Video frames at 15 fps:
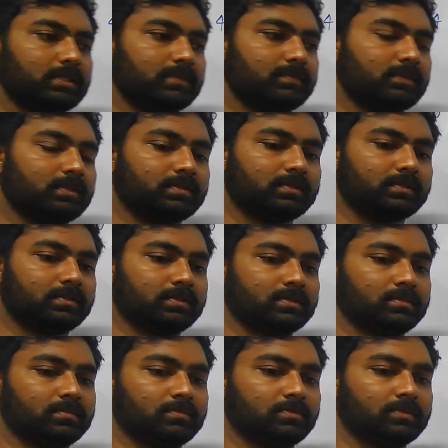chat
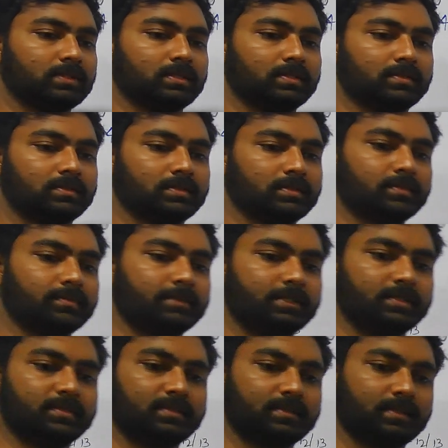with more than 30
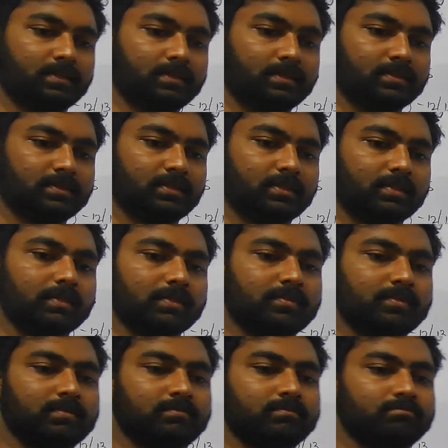minutes, I guess.